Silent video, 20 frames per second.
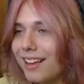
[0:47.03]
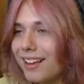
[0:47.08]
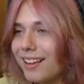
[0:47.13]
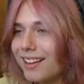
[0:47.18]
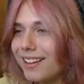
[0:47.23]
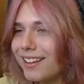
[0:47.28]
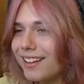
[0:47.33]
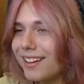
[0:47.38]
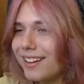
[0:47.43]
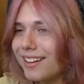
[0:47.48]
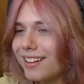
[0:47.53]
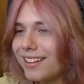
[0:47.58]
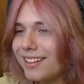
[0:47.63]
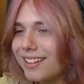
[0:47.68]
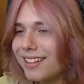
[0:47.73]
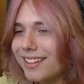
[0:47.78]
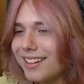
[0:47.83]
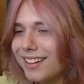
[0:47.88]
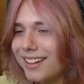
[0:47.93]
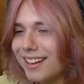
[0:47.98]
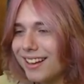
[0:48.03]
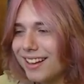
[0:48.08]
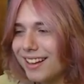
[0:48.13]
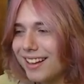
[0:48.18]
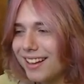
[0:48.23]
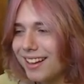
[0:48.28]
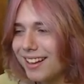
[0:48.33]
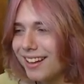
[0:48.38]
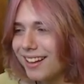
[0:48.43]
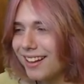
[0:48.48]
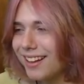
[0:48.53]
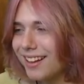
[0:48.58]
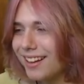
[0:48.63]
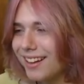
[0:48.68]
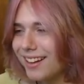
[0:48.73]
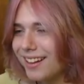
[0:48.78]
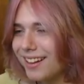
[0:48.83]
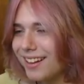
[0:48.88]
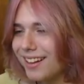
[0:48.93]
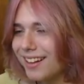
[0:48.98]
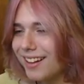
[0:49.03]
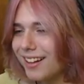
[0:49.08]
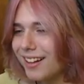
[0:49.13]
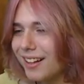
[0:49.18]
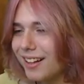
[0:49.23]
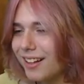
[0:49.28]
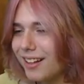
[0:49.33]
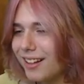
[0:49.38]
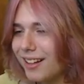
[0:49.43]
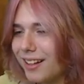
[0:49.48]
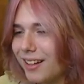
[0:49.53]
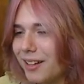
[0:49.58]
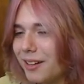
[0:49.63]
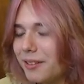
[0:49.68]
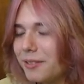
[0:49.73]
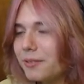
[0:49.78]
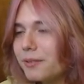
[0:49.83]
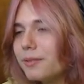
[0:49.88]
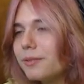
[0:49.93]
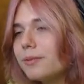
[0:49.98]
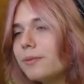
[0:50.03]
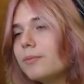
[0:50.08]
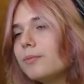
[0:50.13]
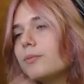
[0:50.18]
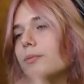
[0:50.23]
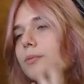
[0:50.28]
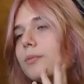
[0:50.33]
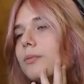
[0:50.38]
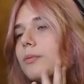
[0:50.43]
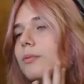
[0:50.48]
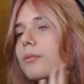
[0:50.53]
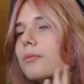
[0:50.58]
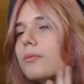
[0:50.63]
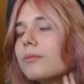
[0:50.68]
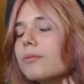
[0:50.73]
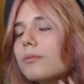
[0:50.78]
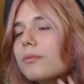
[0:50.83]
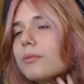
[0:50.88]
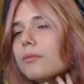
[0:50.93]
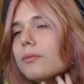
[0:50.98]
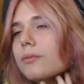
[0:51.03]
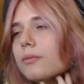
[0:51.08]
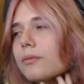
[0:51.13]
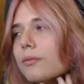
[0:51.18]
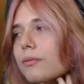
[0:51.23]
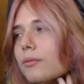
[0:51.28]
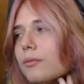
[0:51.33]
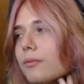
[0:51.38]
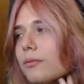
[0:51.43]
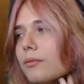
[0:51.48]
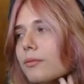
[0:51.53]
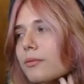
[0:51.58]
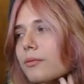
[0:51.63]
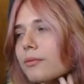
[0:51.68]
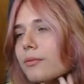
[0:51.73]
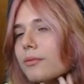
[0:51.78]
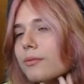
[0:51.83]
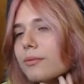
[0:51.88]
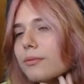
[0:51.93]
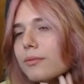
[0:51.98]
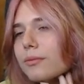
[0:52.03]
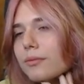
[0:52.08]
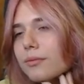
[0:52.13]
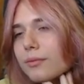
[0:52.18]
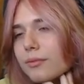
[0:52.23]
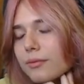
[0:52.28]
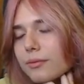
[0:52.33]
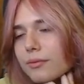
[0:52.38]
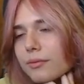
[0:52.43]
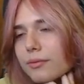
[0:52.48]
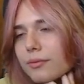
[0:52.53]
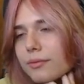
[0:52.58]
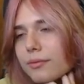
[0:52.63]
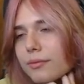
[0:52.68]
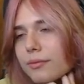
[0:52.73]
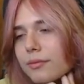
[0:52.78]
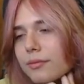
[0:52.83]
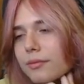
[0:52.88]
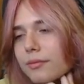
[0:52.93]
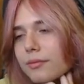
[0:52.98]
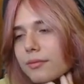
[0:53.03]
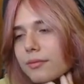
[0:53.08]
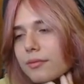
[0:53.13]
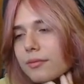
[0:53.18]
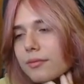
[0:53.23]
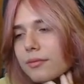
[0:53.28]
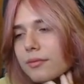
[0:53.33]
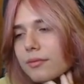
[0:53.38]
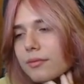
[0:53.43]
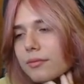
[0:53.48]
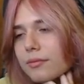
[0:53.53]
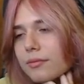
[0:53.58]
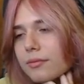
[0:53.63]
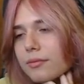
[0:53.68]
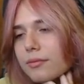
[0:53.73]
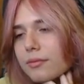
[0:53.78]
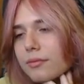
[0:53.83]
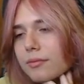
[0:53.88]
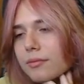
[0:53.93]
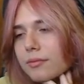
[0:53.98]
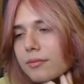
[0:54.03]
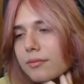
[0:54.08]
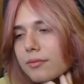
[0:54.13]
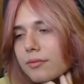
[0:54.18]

This person isn't speaking.